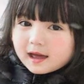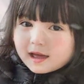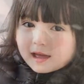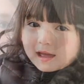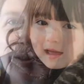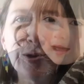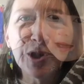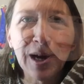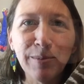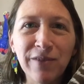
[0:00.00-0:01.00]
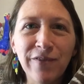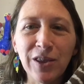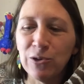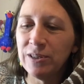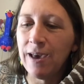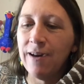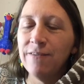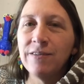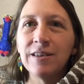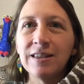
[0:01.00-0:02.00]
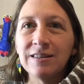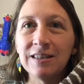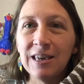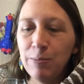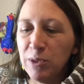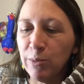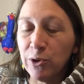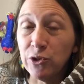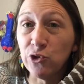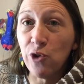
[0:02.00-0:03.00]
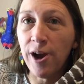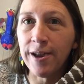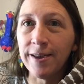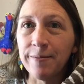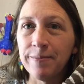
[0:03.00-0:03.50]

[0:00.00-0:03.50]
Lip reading: Another job that feathers have is to keep the bird dry.